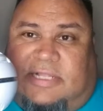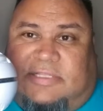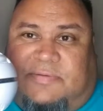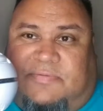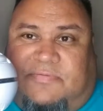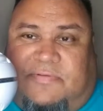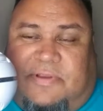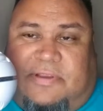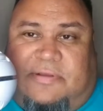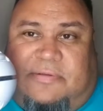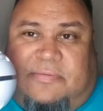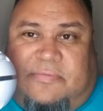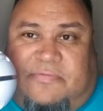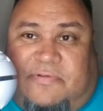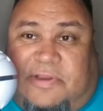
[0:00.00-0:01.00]
that's free,
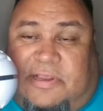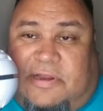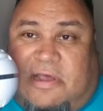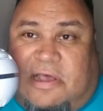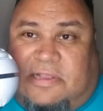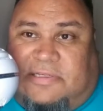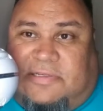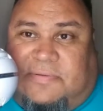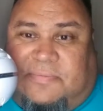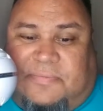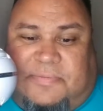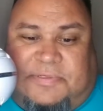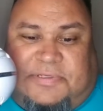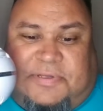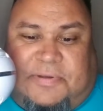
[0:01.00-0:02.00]
freaking awesome.
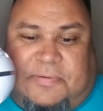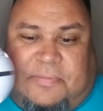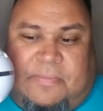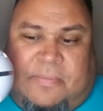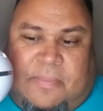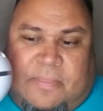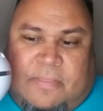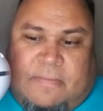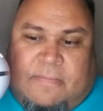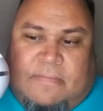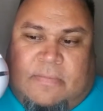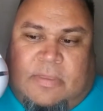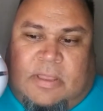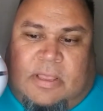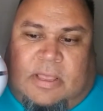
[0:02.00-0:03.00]
So,
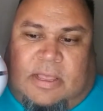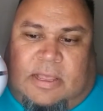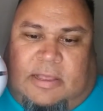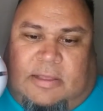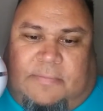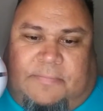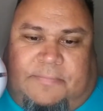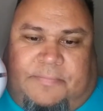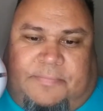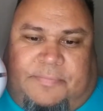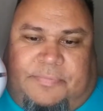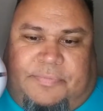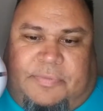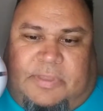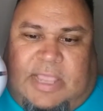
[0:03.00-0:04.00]
um,
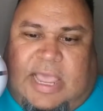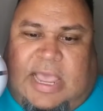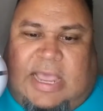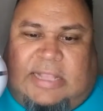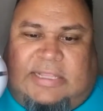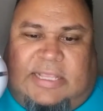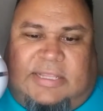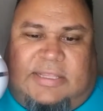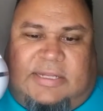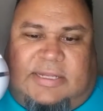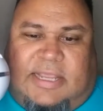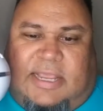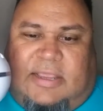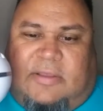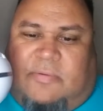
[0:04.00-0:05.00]
yeah, at the end of
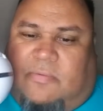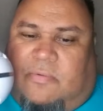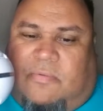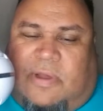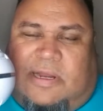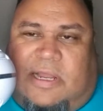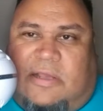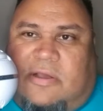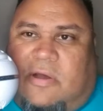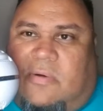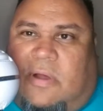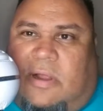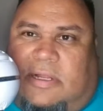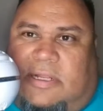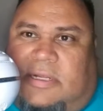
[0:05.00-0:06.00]
the day, why not
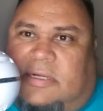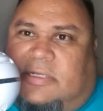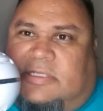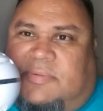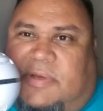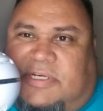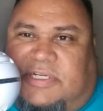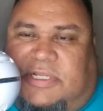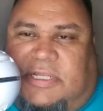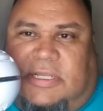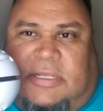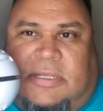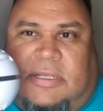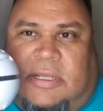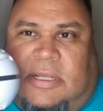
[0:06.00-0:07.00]
go all in?
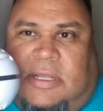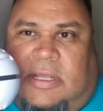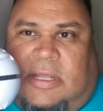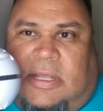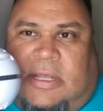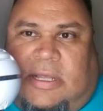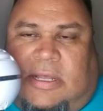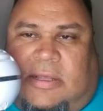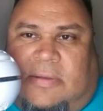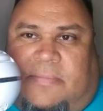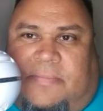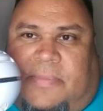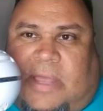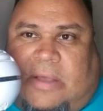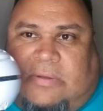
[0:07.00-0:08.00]
Especially,
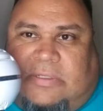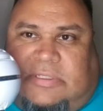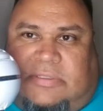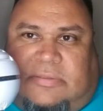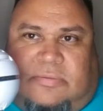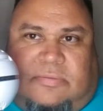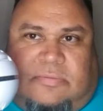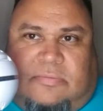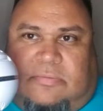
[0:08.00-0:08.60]
um, I was